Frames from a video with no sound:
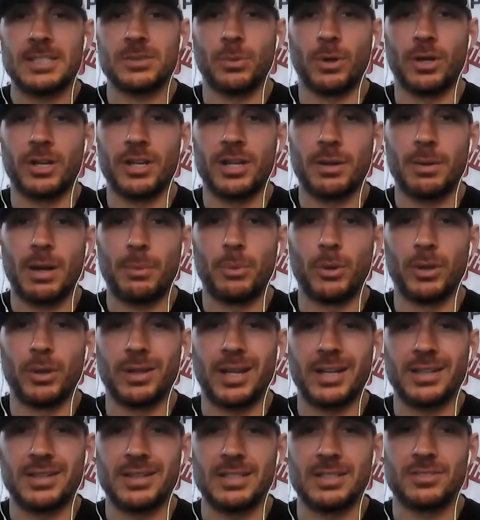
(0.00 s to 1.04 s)
it's where you have to
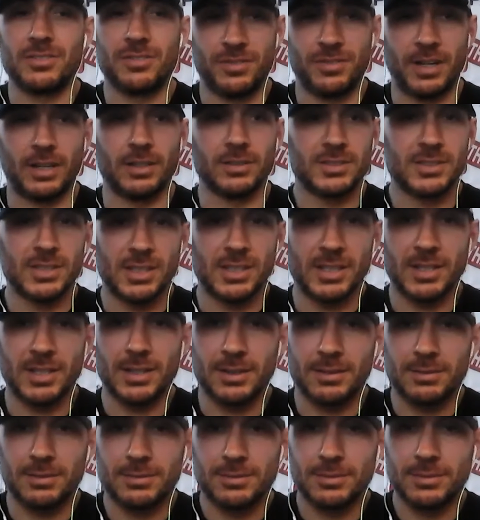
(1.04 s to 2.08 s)
put like these felt
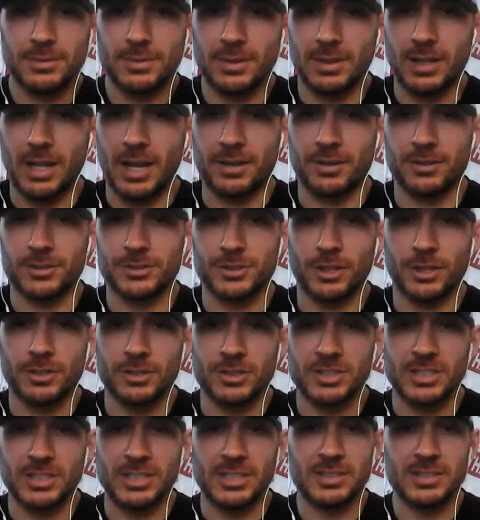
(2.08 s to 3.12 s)
liners on
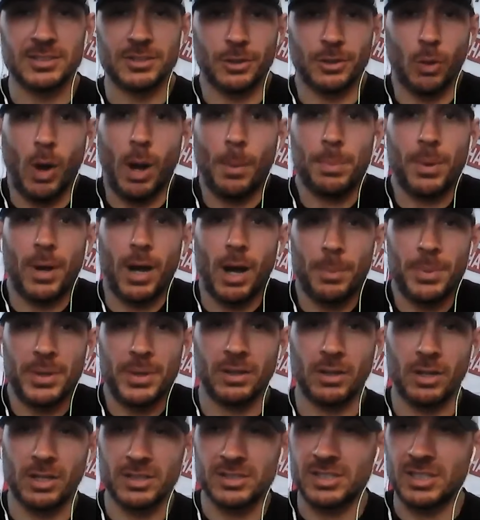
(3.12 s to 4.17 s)
your skis and you go
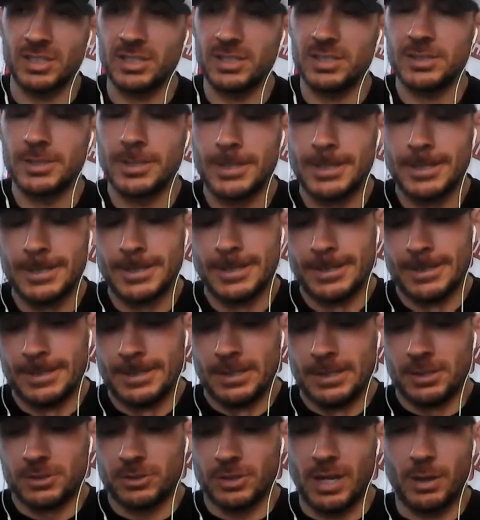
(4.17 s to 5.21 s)
uphill on skis.
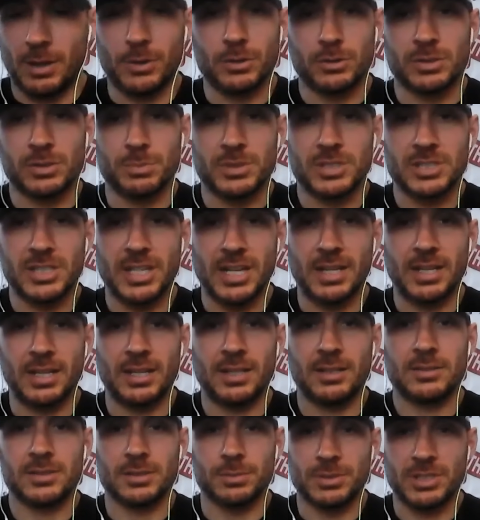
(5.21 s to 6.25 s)
So yeah, we do some
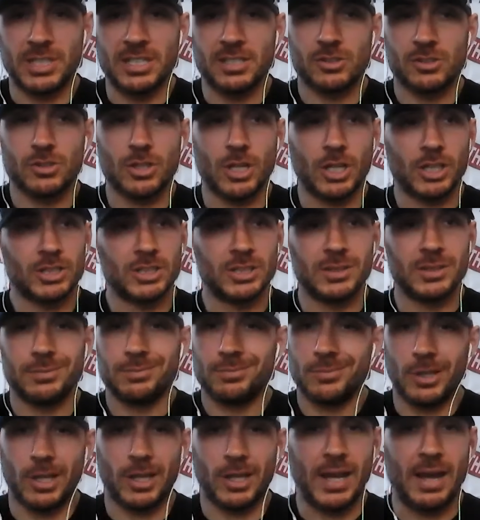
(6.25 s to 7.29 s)
skinning, some ski
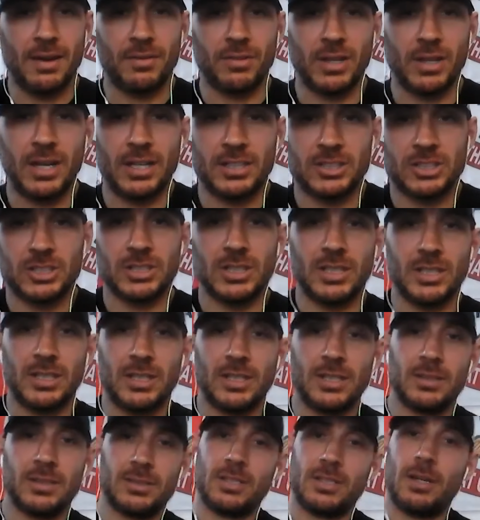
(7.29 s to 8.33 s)
instruction, a lot of avalanche
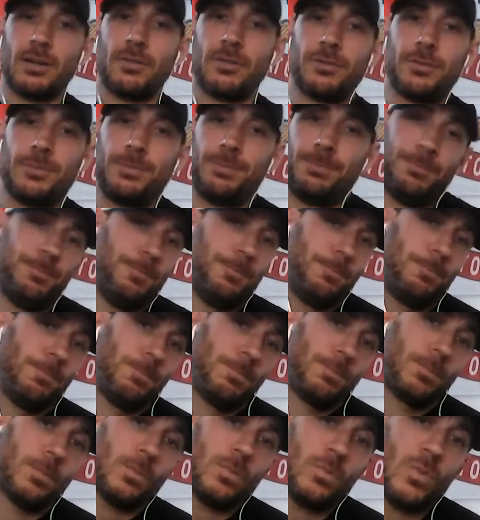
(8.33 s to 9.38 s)
stuff.
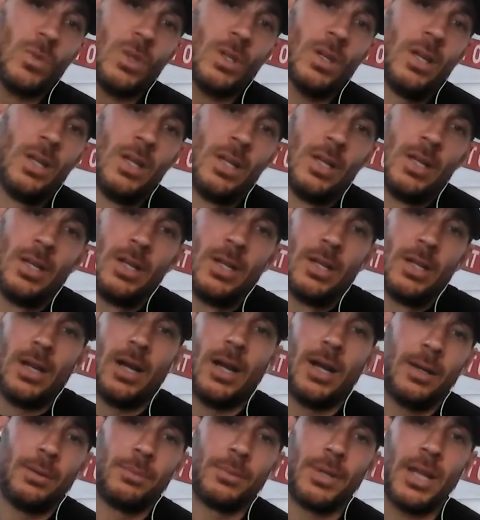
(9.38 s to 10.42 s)

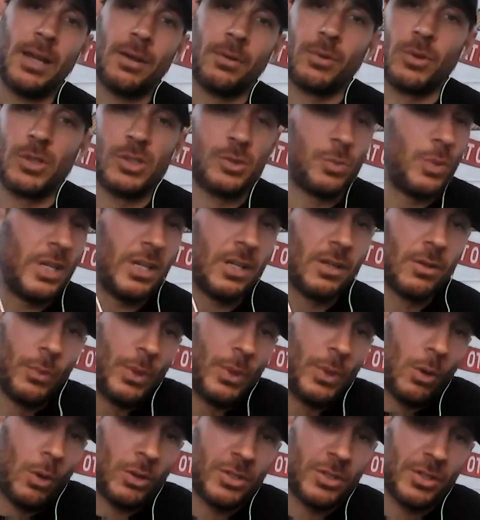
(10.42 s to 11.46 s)
Yeah, because
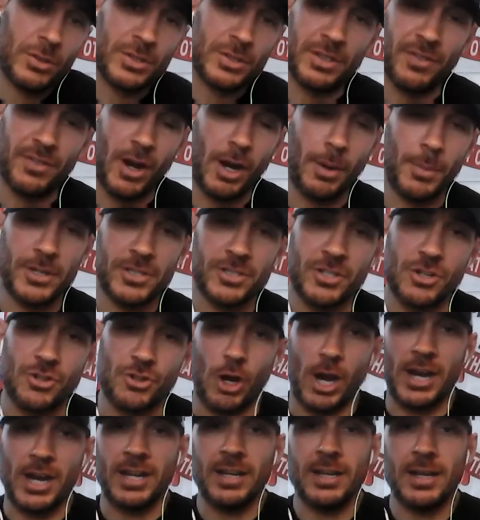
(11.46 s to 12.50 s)
we go out to those environments to
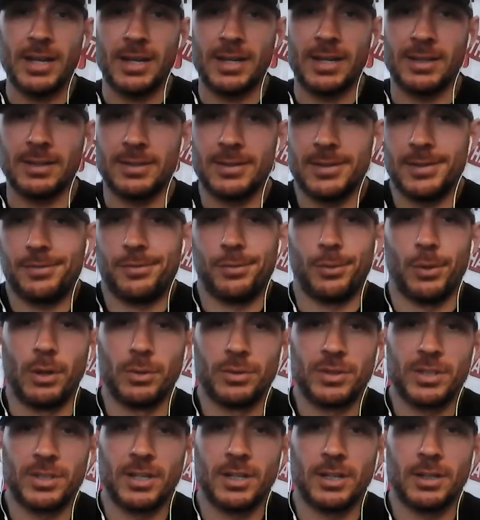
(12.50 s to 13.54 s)
train, and if we're
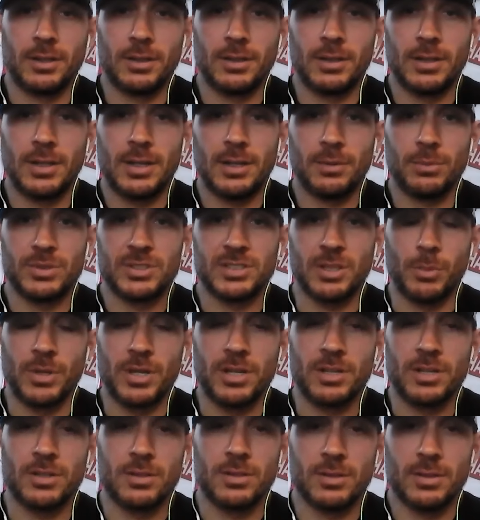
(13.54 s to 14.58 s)
out there with
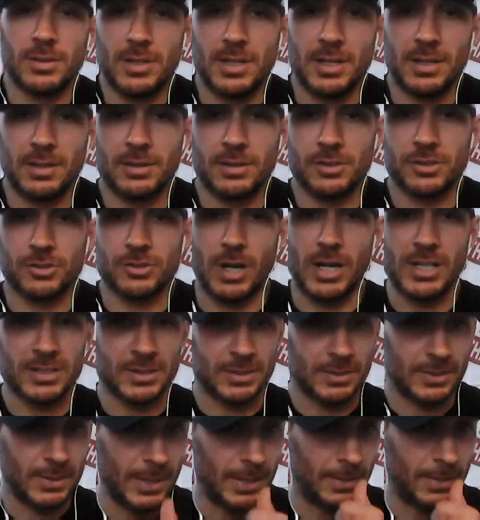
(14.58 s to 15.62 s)
someone in distress,